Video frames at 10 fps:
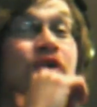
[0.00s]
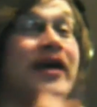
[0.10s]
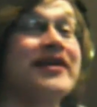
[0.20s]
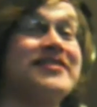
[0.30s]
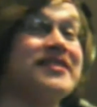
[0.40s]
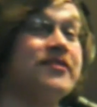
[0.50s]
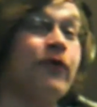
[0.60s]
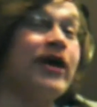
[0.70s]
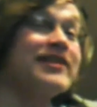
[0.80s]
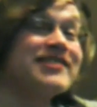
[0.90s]
So I guess in a
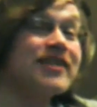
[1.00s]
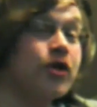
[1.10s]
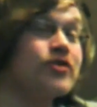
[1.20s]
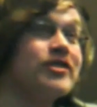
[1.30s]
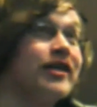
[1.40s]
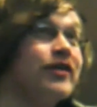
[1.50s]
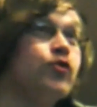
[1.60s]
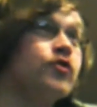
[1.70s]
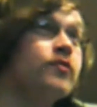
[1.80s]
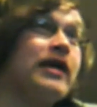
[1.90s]
way it's encouraging. You
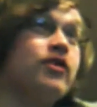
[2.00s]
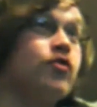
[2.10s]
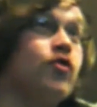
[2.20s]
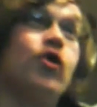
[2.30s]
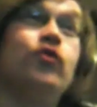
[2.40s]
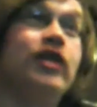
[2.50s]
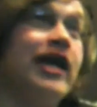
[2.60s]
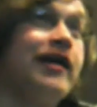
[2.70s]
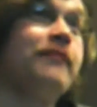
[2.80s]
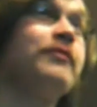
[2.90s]
could make your own
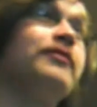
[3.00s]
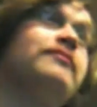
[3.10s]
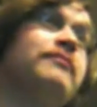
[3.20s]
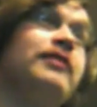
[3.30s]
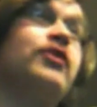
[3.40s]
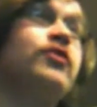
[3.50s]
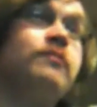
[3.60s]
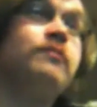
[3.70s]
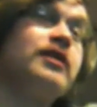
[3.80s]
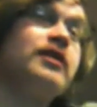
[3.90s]
game and it
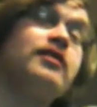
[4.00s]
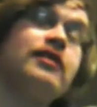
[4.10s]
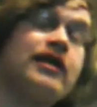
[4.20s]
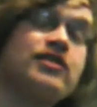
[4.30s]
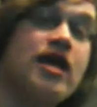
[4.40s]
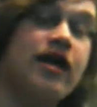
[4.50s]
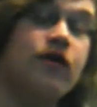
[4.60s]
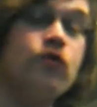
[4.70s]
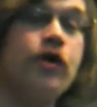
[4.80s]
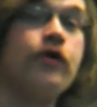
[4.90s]
could be the next
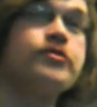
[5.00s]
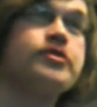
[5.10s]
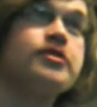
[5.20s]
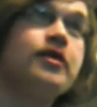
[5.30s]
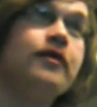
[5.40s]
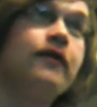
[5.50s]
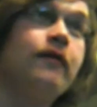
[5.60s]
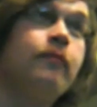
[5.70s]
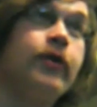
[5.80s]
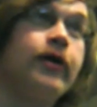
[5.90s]
thing. Who knows?
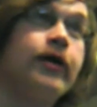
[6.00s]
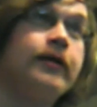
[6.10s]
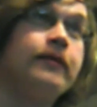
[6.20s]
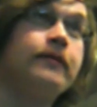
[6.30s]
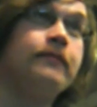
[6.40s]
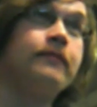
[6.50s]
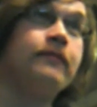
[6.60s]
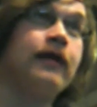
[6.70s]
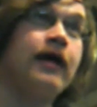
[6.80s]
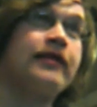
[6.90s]
But
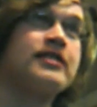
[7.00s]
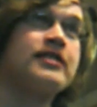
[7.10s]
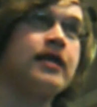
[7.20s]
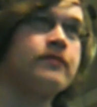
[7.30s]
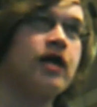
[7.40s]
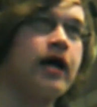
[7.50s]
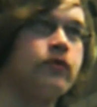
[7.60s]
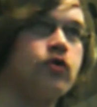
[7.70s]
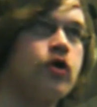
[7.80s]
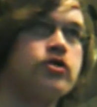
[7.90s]
at the same time, you
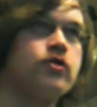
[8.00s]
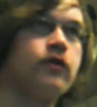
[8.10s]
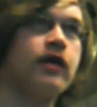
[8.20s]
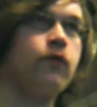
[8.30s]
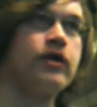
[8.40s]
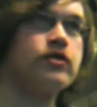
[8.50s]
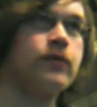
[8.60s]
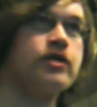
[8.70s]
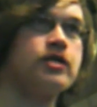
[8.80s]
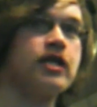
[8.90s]
could also get way too
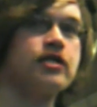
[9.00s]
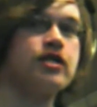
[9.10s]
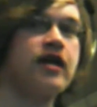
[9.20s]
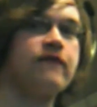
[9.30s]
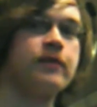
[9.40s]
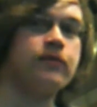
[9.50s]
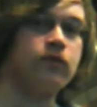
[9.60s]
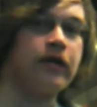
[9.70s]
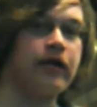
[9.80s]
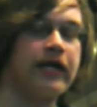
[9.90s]
much attention and have
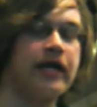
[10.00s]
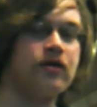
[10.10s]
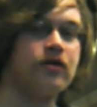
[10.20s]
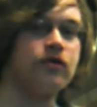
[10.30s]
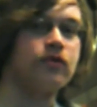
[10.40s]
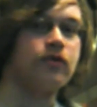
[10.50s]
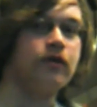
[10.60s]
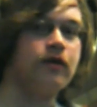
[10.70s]
people yelling at you.